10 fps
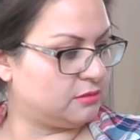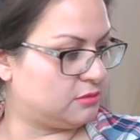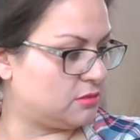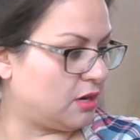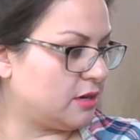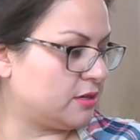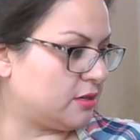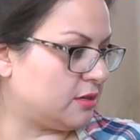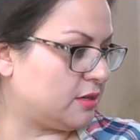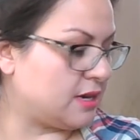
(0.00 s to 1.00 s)

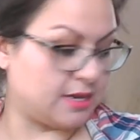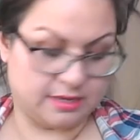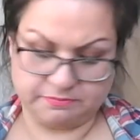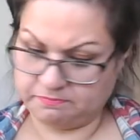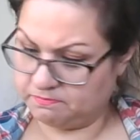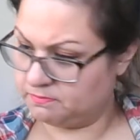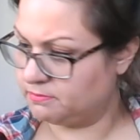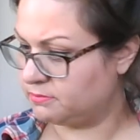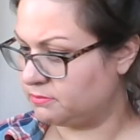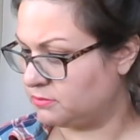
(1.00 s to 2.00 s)
darker,
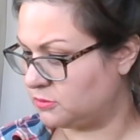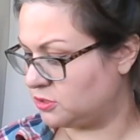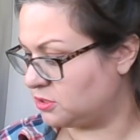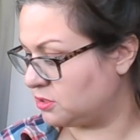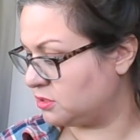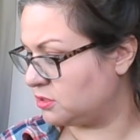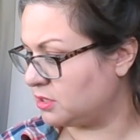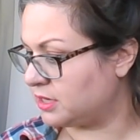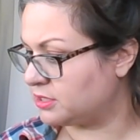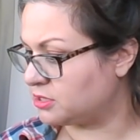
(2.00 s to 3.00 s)

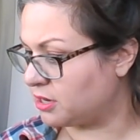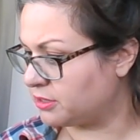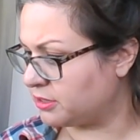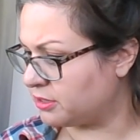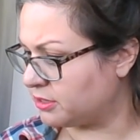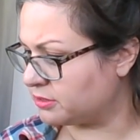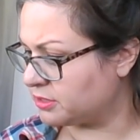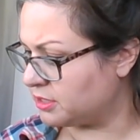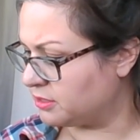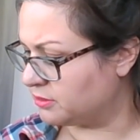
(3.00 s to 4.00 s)
a darker
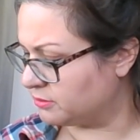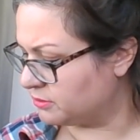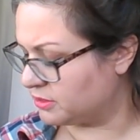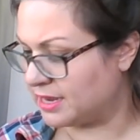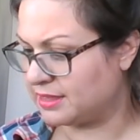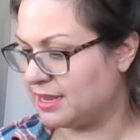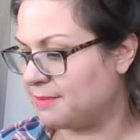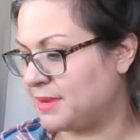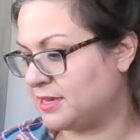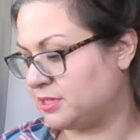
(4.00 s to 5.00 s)
tone, so I think I
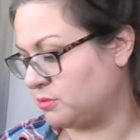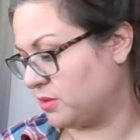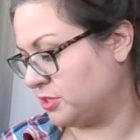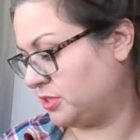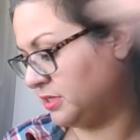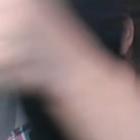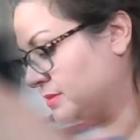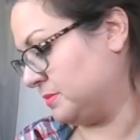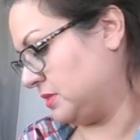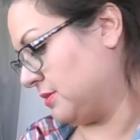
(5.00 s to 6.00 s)
might just wash these
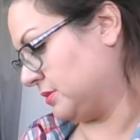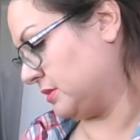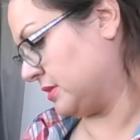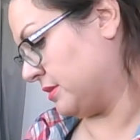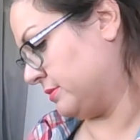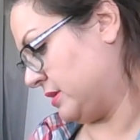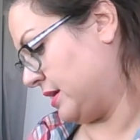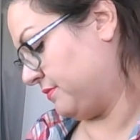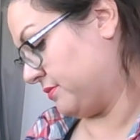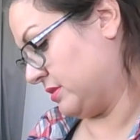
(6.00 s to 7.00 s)
themselves because I would
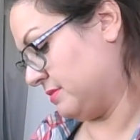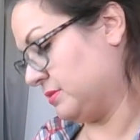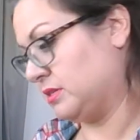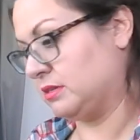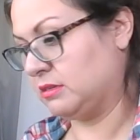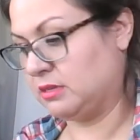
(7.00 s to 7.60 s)
hate for them to